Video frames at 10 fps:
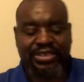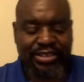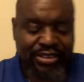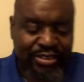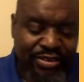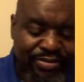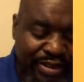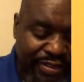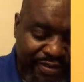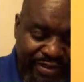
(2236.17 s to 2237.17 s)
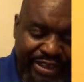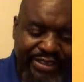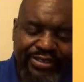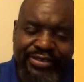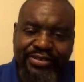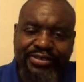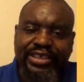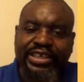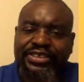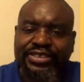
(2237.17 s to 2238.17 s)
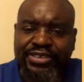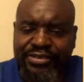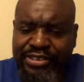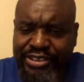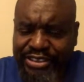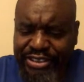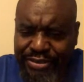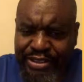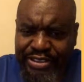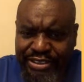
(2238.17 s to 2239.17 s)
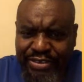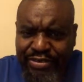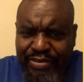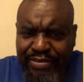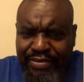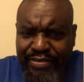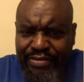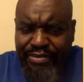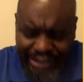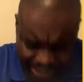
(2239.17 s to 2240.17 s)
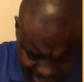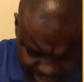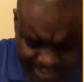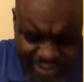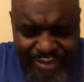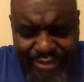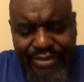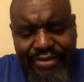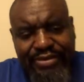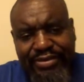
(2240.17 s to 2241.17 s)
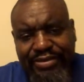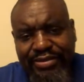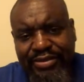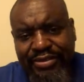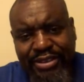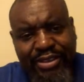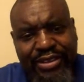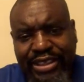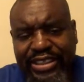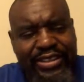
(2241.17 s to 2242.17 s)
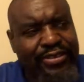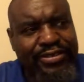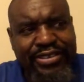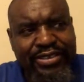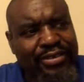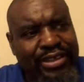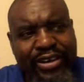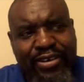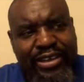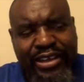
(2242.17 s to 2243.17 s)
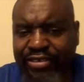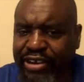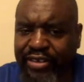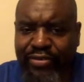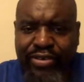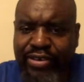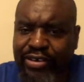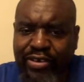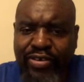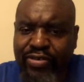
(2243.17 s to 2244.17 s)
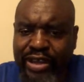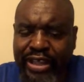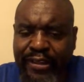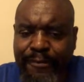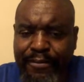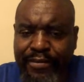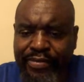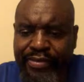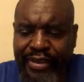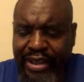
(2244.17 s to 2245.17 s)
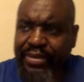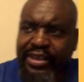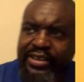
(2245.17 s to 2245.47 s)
this good brother fight and introduce your students to him. Please. Don't let all that great work go away. I mean,